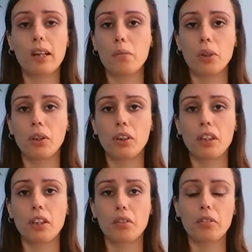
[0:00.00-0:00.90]
I'm not good
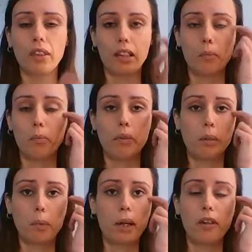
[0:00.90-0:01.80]
enough.
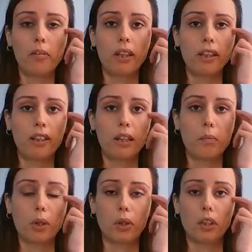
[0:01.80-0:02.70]
Part of me thinks I'm
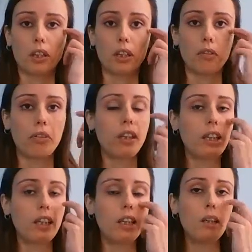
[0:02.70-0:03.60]
not good enough.
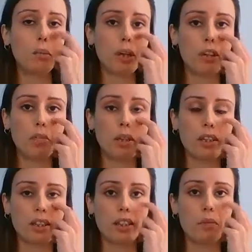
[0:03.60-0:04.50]
Part of me
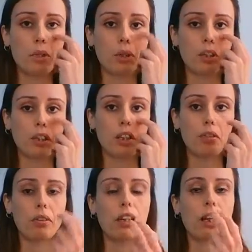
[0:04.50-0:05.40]
thinks I'm not good
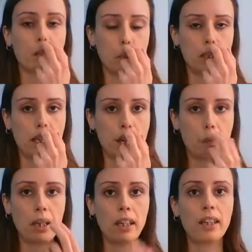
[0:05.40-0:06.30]
enough. And as we're
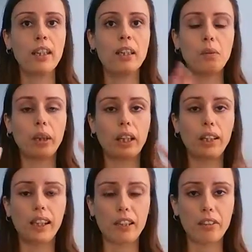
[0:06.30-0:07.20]
tapping, we're
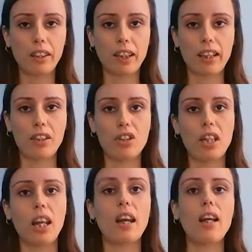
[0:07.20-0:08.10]
clearing the
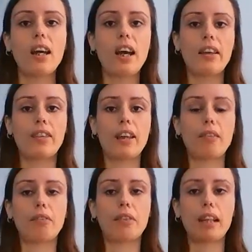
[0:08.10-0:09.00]
energy, and that
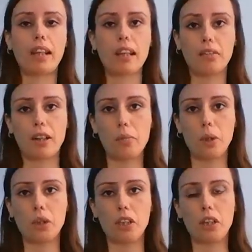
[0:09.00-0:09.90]
feeling of I'm not
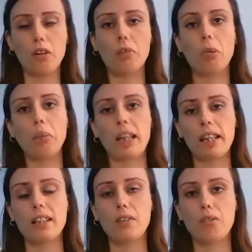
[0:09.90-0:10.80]
good enough will begin
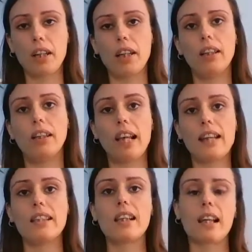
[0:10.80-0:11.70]
to feel
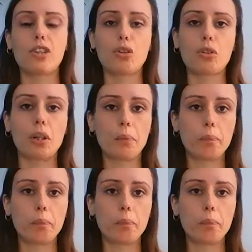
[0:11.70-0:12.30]
less and less true.